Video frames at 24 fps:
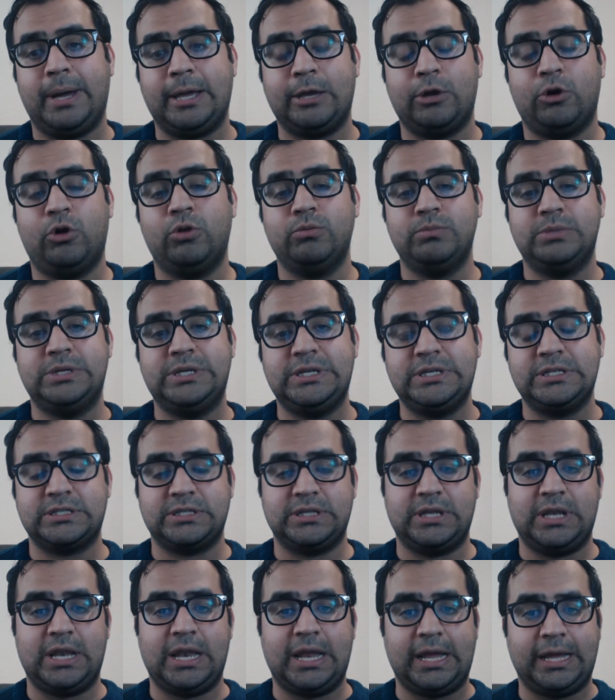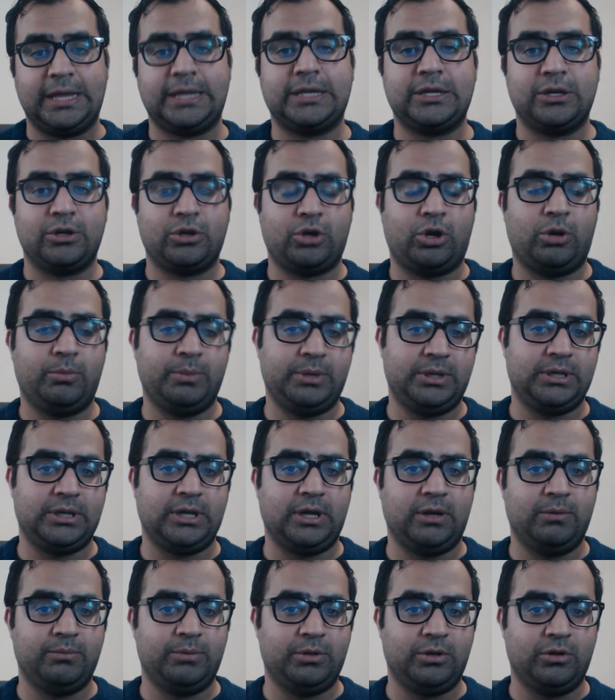By all means, like and
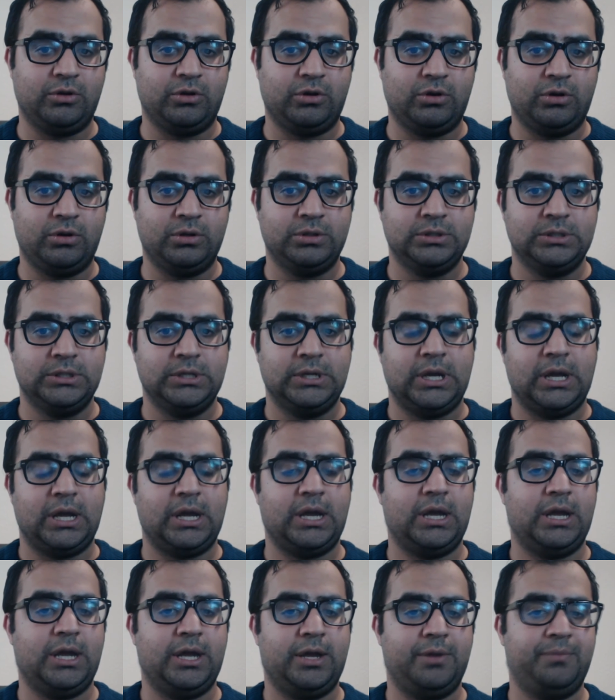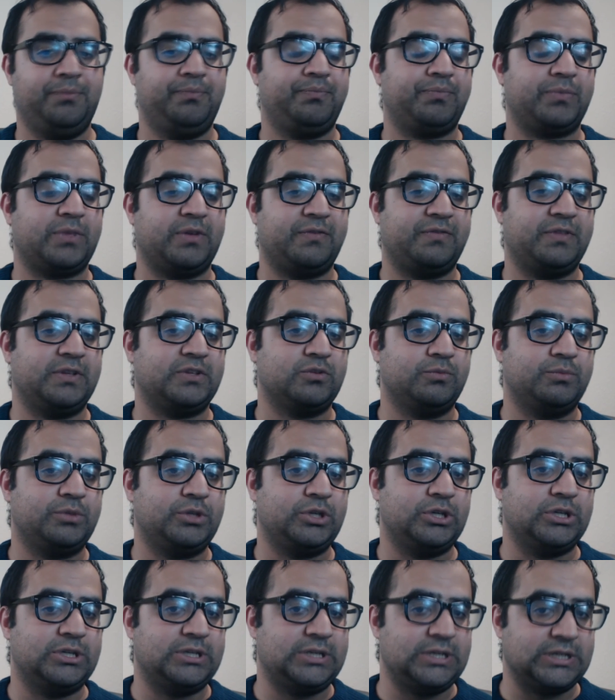comment down below. If there's
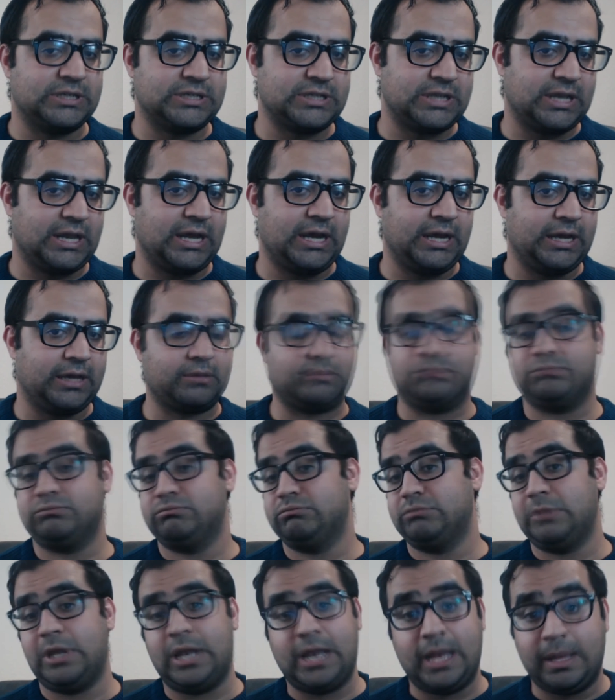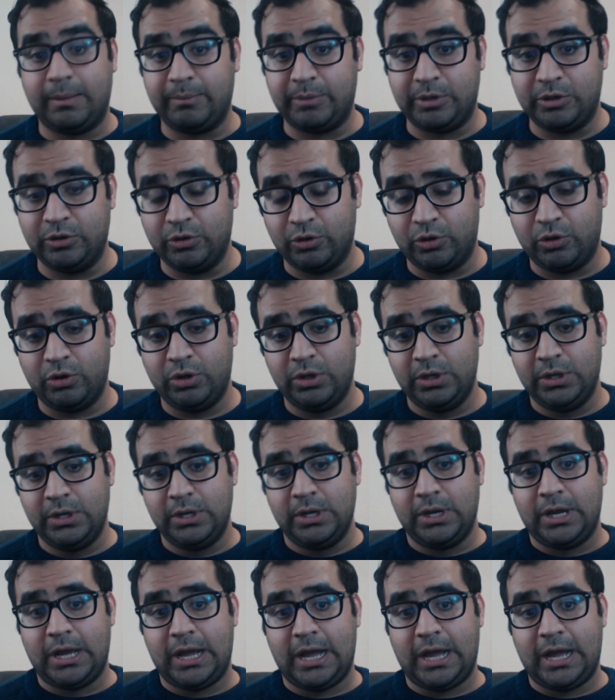something you dislike, let me know.